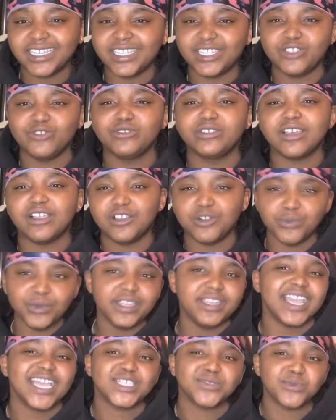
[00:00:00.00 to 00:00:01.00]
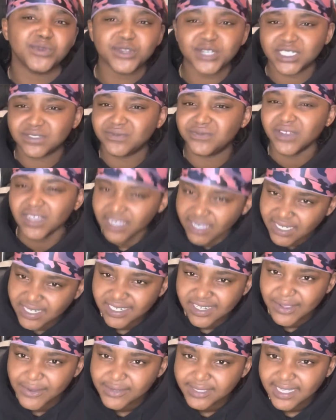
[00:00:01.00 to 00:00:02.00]
and you selling weed? That's weird as fuck. You
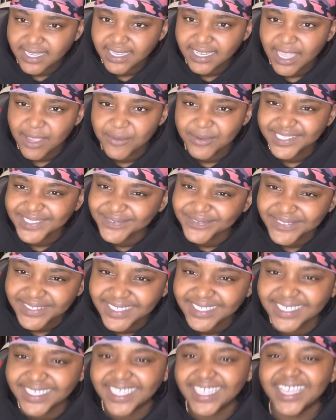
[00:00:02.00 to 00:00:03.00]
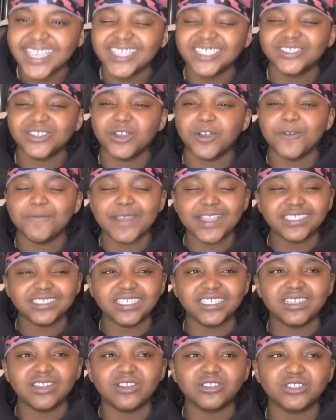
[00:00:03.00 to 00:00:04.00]
know what I'm saying? Like, what the fuck? So,
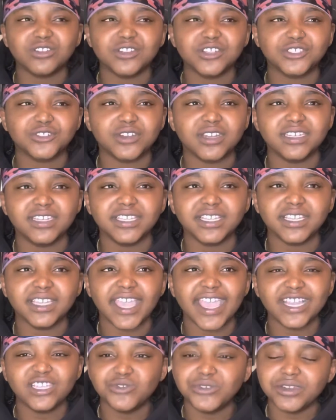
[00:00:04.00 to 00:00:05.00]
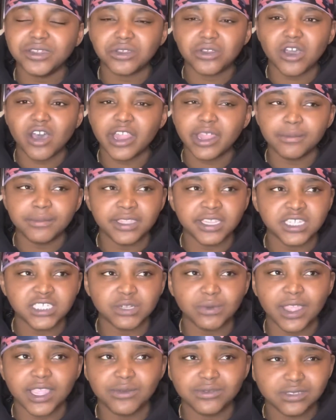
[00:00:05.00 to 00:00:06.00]
basically, long story short, that nigga, A2 to call me and
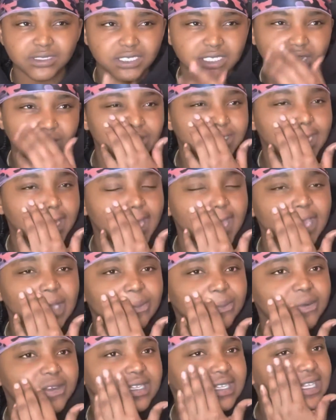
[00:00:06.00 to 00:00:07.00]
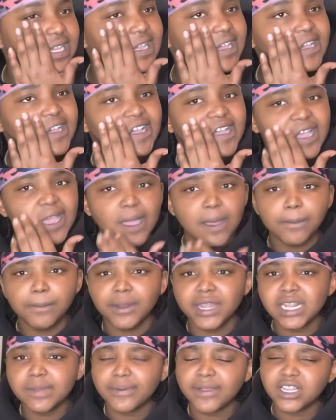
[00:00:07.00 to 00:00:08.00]
shit while he was in jail. He's like, hey, bro, yeah,
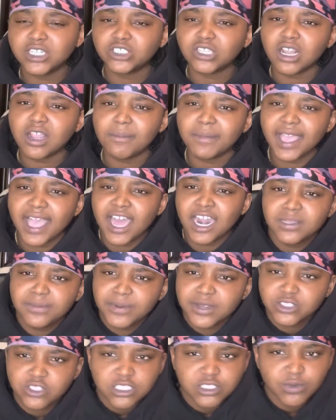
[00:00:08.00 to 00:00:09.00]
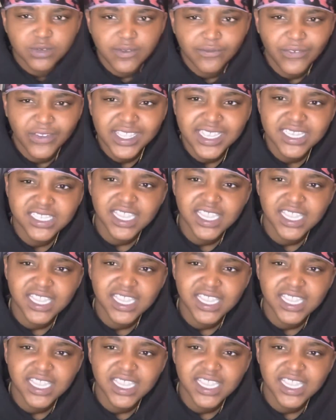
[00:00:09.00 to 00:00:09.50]
but he pressed charge. I'm like, how press charge? What the fuck he